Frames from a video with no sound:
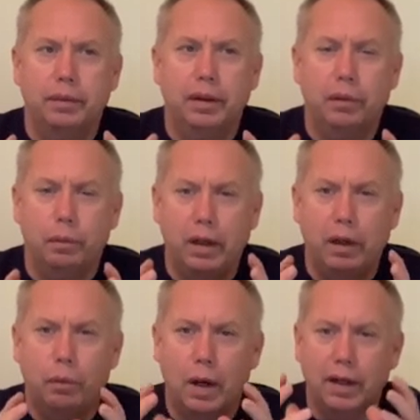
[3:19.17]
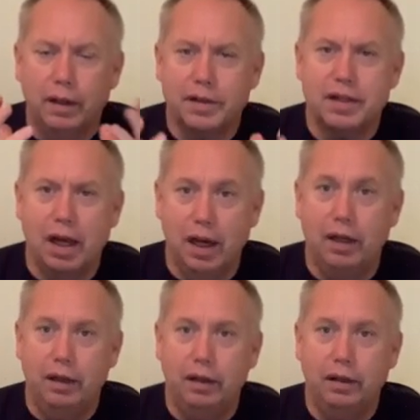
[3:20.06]
he wanted a
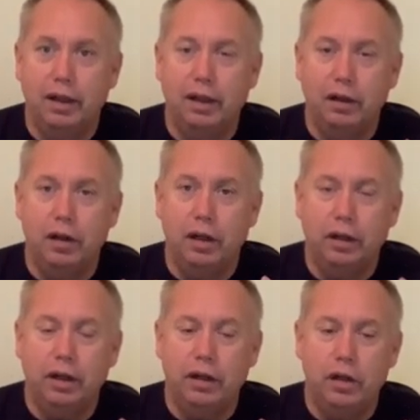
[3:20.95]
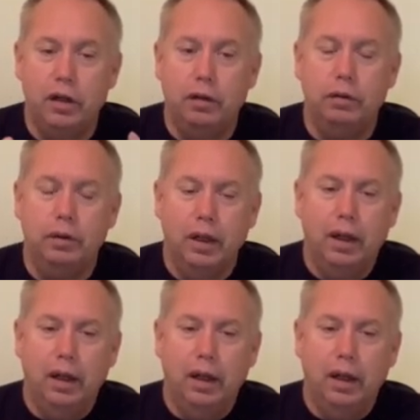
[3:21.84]
sign that he knew